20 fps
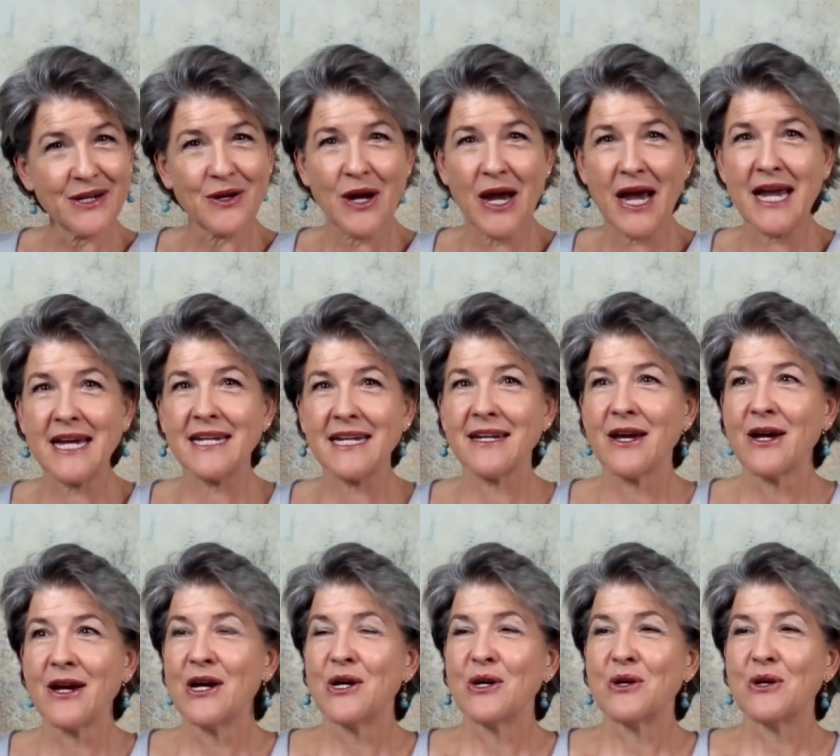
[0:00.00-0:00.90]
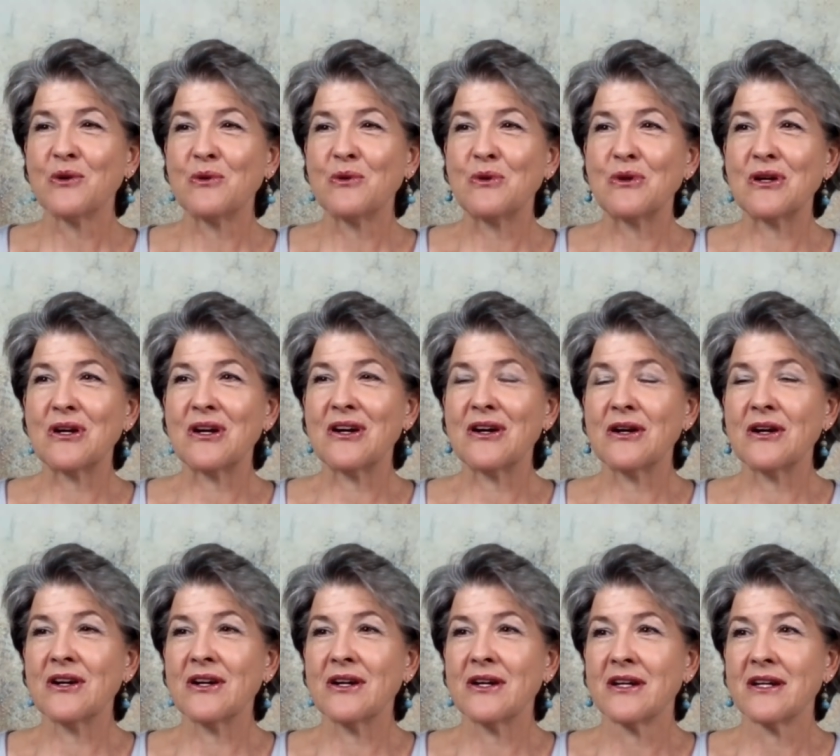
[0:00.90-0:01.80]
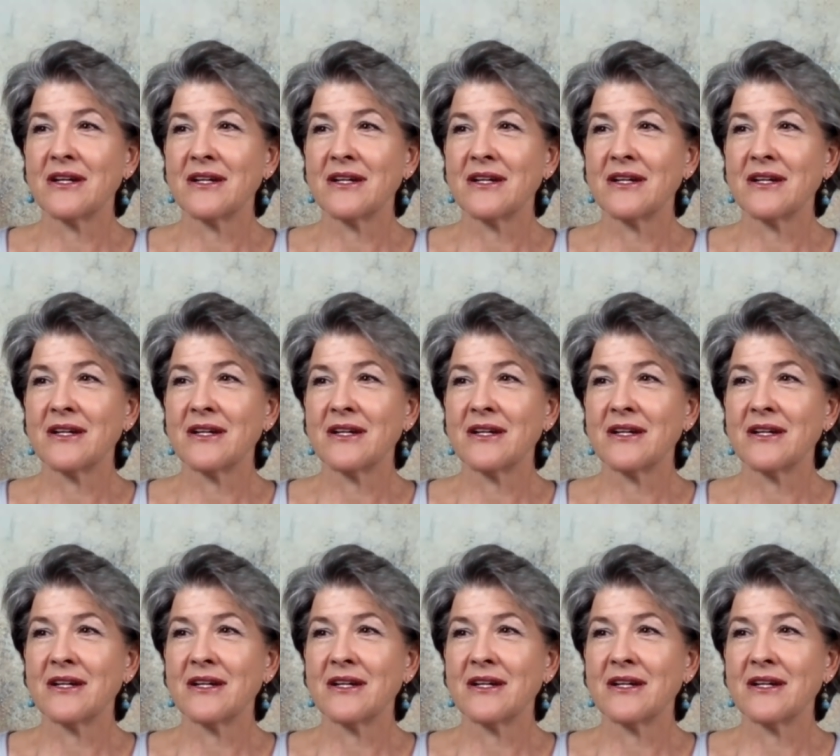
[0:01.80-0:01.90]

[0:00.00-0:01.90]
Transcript: right or